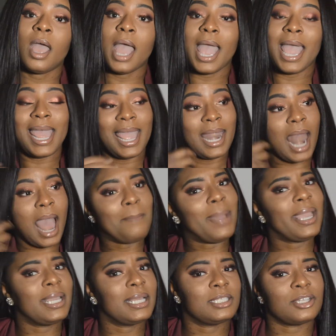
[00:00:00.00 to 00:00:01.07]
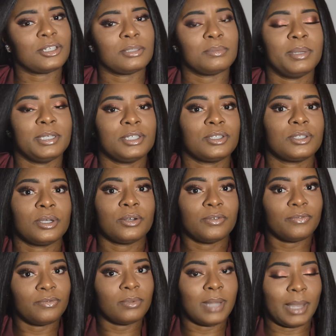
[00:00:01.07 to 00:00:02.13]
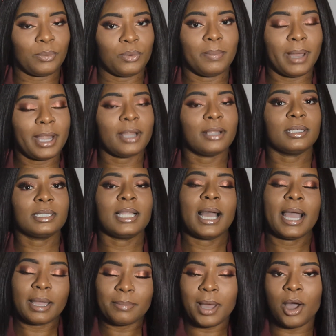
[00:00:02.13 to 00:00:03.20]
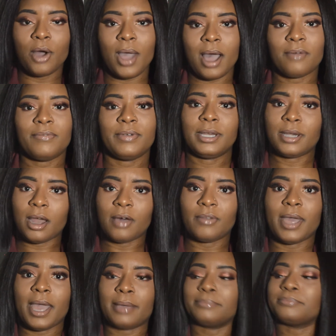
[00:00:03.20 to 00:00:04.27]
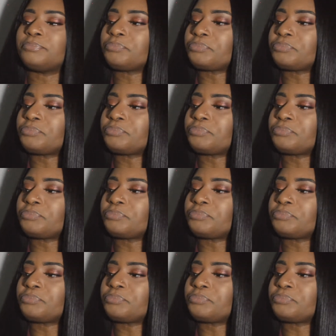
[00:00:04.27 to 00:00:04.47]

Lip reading: And I might insert some pictures of like what my hair looked like, my whole outfit and all that.